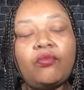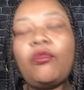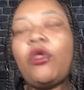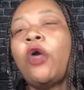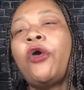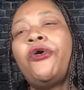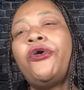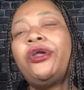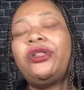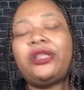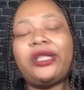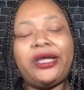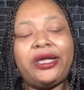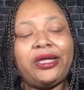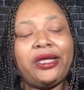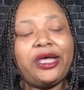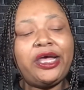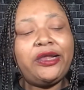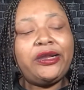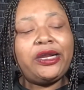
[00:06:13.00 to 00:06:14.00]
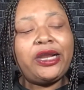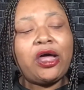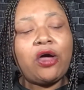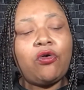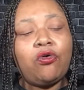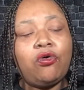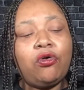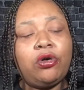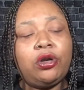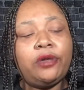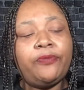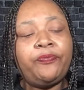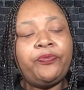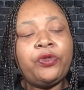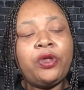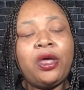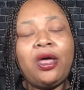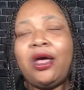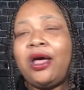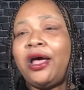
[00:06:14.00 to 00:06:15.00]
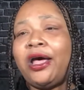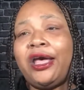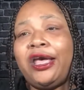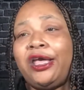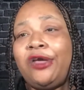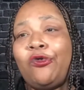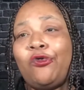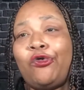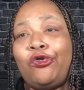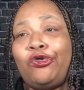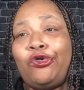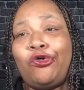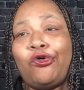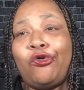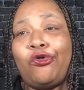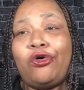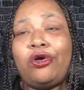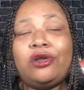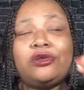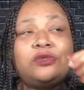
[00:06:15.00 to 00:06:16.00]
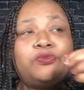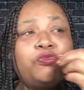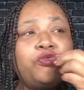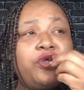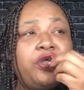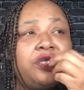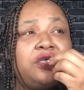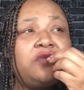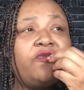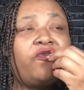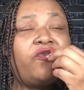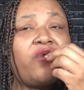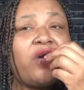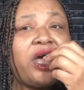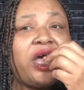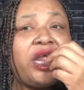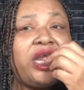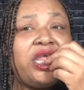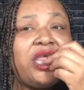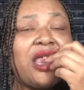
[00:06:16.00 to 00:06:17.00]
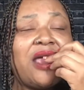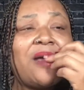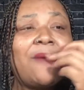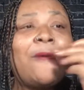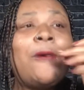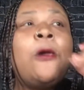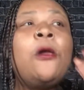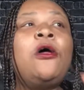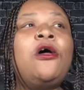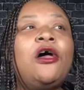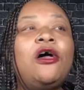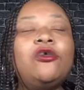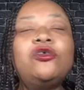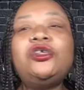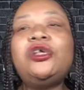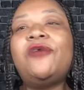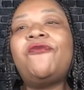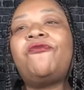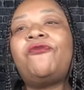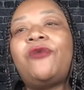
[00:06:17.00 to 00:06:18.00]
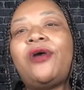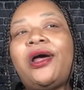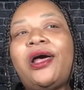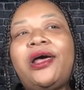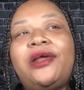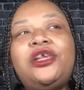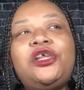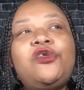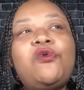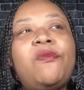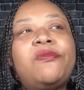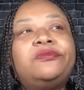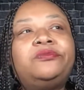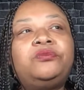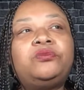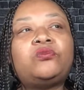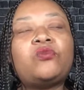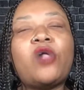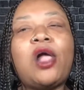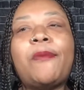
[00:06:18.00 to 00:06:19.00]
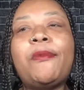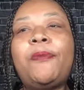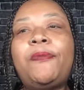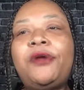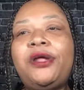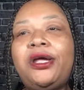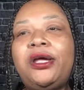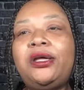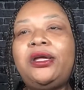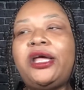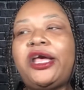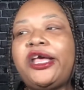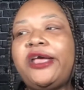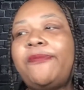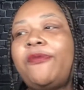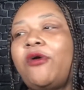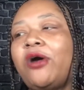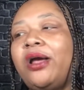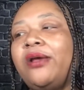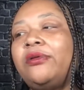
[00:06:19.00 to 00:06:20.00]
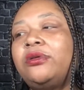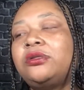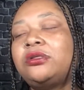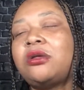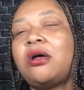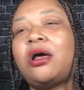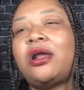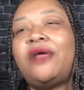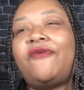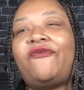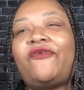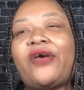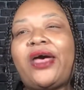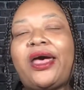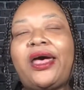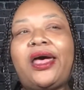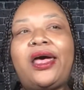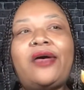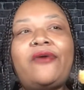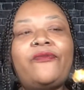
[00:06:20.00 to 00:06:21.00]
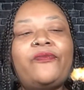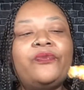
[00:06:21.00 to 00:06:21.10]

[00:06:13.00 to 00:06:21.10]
Everything came that I ordered. I ain't going on the order spree until Friday, y'all. Oh, yeah, Friday. I'm going to play a game party. Start at 5.